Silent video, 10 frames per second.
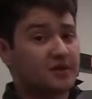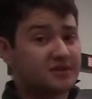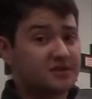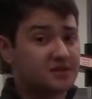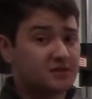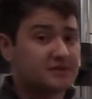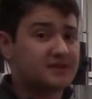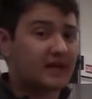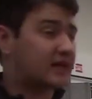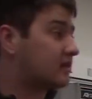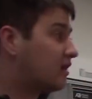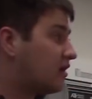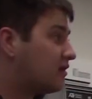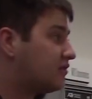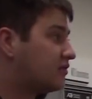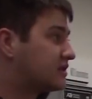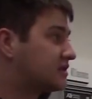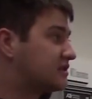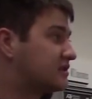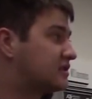one is Newton's second law,
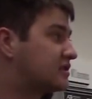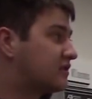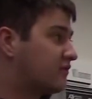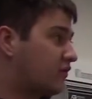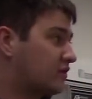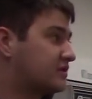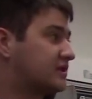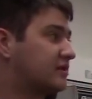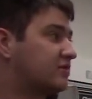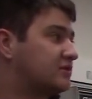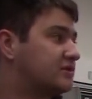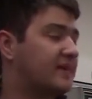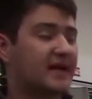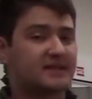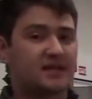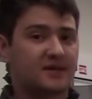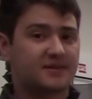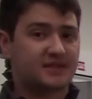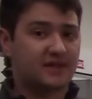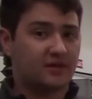which is force equals mass times
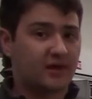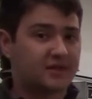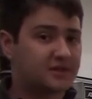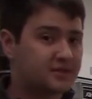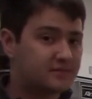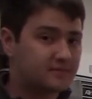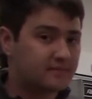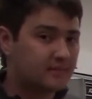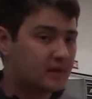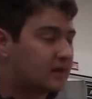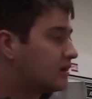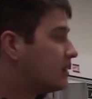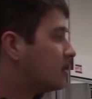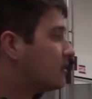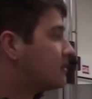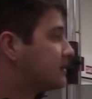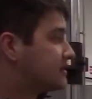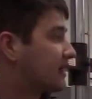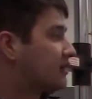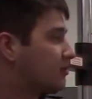acceleration. The
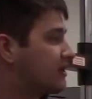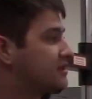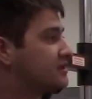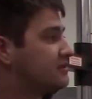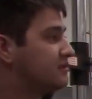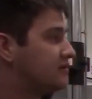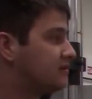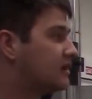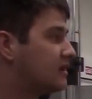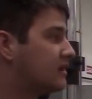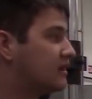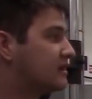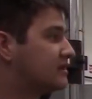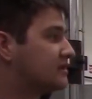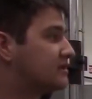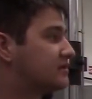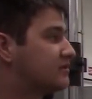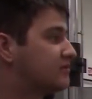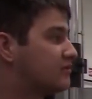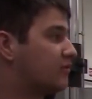second equation
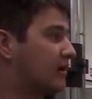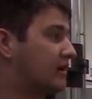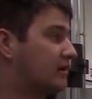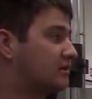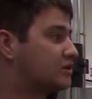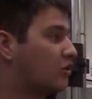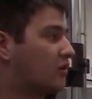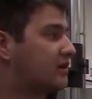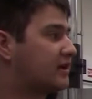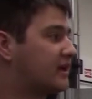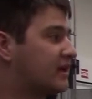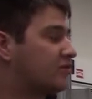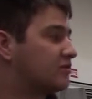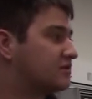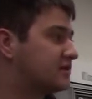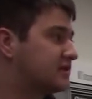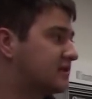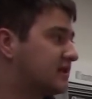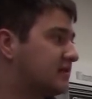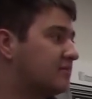is where torque equals
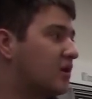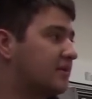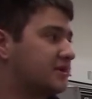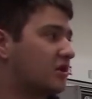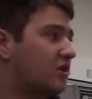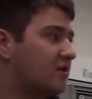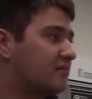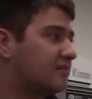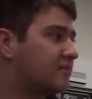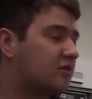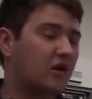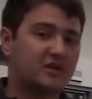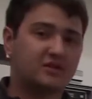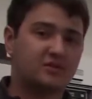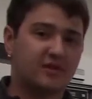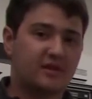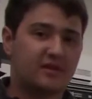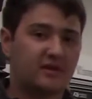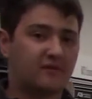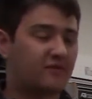the moment arm crossed
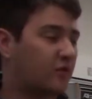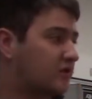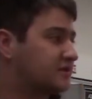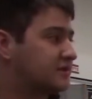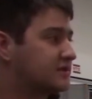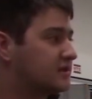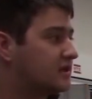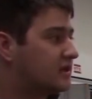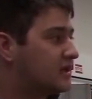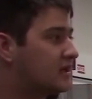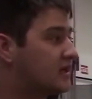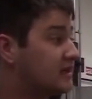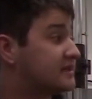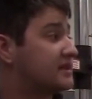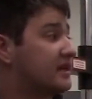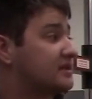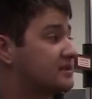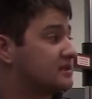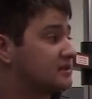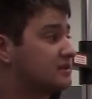with the force. In this
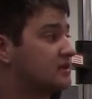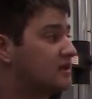case,